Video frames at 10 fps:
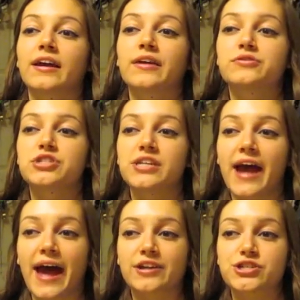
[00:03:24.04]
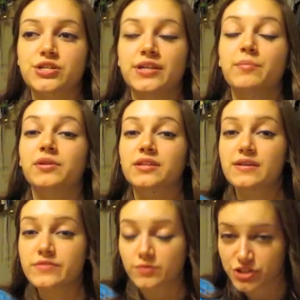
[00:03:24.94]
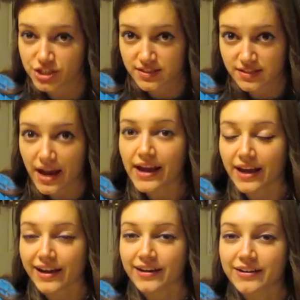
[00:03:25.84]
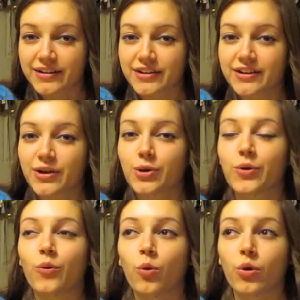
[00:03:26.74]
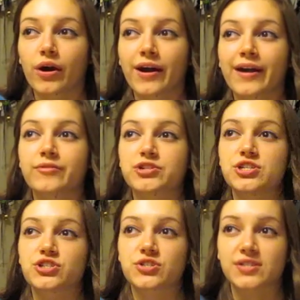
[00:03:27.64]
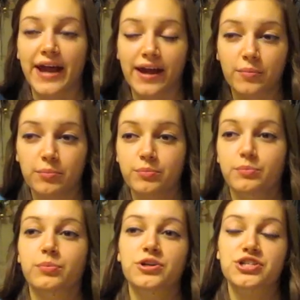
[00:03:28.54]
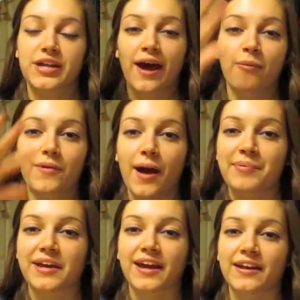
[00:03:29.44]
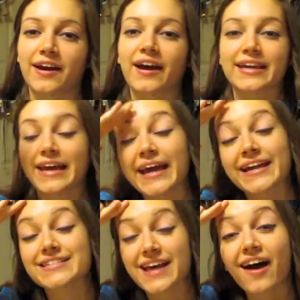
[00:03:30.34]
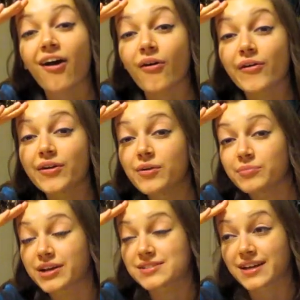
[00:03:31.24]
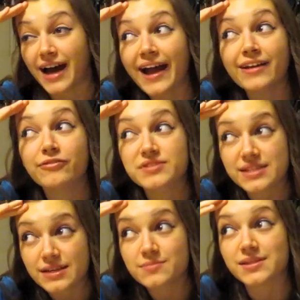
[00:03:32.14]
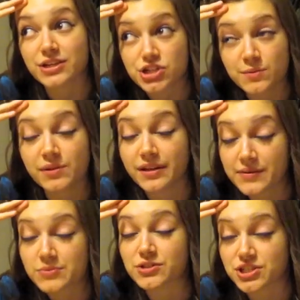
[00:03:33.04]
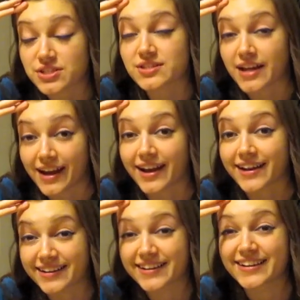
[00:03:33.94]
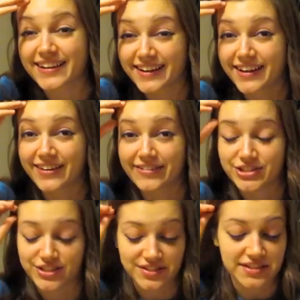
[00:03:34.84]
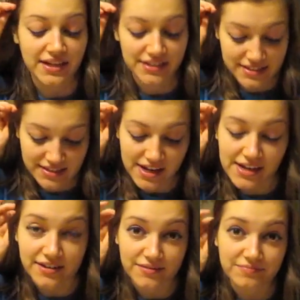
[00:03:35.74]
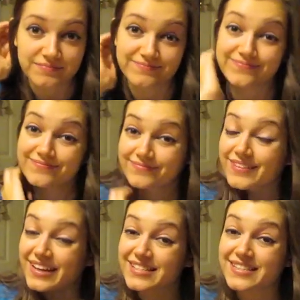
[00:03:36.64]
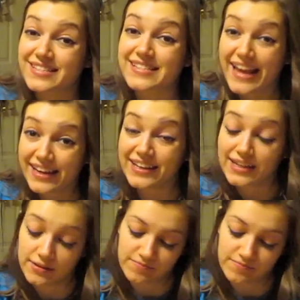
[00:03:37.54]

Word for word: if she actually believes what she's saying or if she's just like pushing out propaganda. I can't tell because it kind of seems like she believes what she's saying, which is insane. It's insanity.